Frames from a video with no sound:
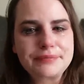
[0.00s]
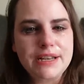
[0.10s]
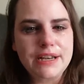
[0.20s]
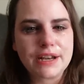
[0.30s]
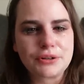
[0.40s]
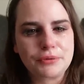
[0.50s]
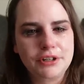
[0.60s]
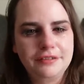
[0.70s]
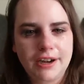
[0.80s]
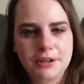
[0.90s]
He has a
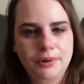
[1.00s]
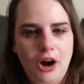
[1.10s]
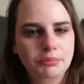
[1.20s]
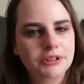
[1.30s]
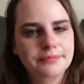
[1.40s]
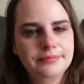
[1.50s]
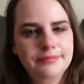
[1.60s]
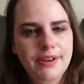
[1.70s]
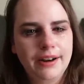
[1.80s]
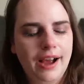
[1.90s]
real fucking problem,
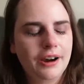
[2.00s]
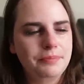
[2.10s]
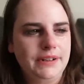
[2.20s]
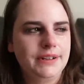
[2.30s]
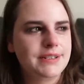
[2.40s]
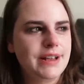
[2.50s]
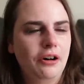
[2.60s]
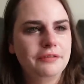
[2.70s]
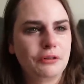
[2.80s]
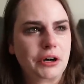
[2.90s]
and I hope he gets
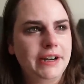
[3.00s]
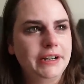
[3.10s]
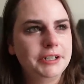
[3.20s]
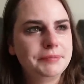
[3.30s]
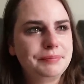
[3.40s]
help for it.